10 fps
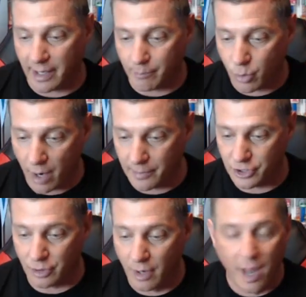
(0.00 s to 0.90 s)
promise
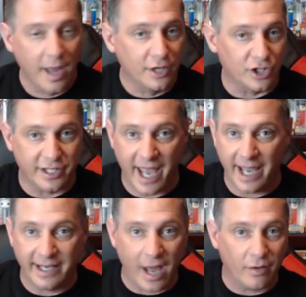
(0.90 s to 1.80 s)
you. Just hanging
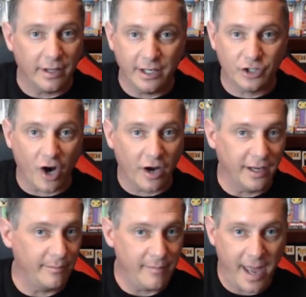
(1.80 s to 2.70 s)
out in
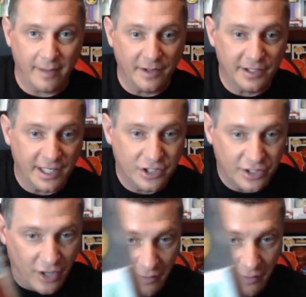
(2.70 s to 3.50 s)
Target. Man, this thing's just on the